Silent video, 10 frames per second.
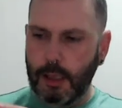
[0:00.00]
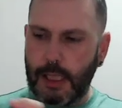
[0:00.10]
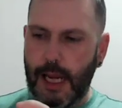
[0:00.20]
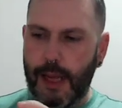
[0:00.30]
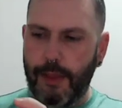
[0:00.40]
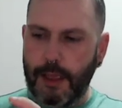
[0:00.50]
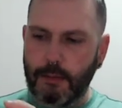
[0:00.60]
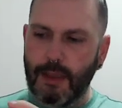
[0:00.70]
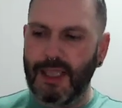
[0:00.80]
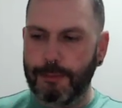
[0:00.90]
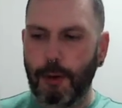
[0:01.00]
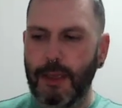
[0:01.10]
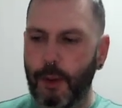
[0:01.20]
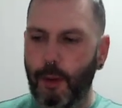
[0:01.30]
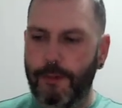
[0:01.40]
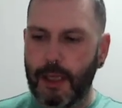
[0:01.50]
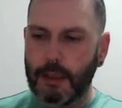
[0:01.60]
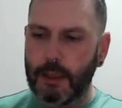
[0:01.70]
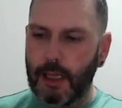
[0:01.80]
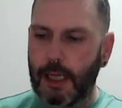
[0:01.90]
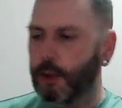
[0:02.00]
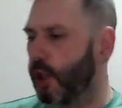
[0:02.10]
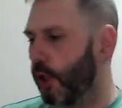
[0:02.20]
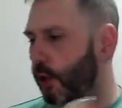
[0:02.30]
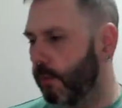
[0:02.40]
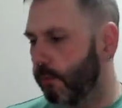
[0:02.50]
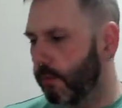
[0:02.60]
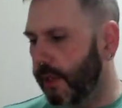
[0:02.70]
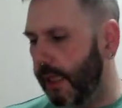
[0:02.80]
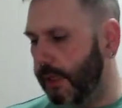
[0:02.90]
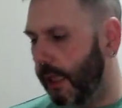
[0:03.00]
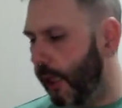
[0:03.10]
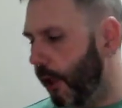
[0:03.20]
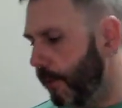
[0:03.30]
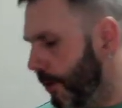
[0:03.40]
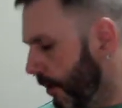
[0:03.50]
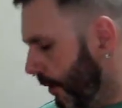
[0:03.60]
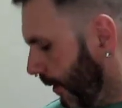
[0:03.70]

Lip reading: It's probably equivalent to like 2 Scented cubes.